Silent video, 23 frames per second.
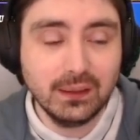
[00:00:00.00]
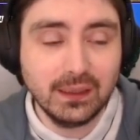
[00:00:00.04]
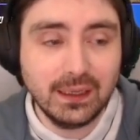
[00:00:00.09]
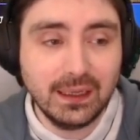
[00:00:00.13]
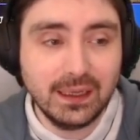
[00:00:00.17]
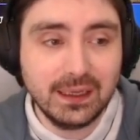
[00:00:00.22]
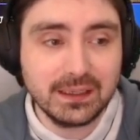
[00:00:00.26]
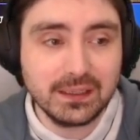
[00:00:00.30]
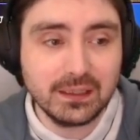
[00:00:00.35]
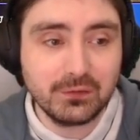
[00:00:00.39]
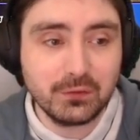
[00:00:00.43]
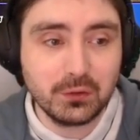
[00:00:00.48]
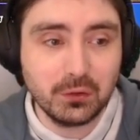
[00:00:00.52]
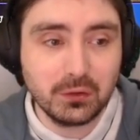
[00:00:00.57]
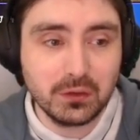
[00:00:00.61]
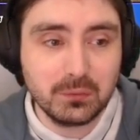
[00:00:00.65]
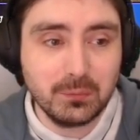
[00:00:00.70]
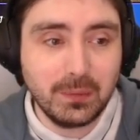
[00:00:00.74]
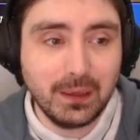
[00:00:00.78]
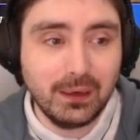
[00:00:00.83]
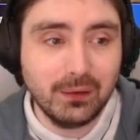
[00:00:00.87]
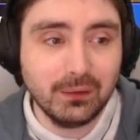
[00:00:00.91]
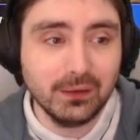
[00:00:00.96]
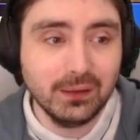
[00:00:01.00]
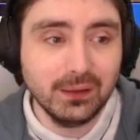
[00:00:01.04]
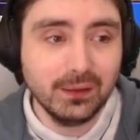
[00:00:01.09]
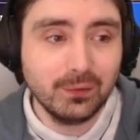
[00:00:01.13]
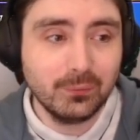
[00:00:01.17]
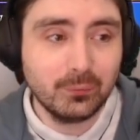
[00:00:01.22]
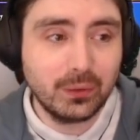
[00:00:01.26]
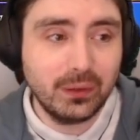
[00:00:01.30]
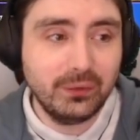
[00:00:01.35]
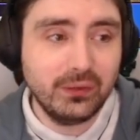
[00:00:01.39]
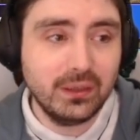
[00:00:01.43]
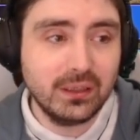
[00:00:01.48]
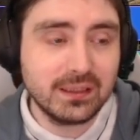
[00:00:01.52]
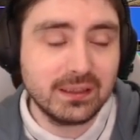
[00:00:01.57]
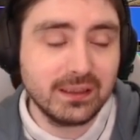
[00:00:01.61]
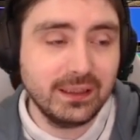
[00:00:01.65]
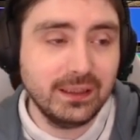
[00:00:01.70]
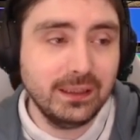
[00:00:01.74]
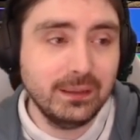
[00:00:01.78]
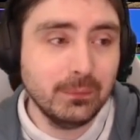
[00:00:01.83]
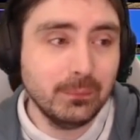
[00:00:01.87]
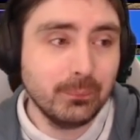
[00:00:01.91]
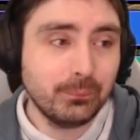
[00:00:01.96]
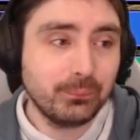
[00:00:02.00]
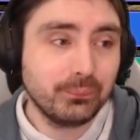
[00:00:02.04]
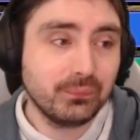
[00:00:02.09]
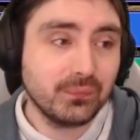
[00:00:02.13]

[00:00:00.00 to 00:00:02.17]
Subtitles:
as I've talked about previously.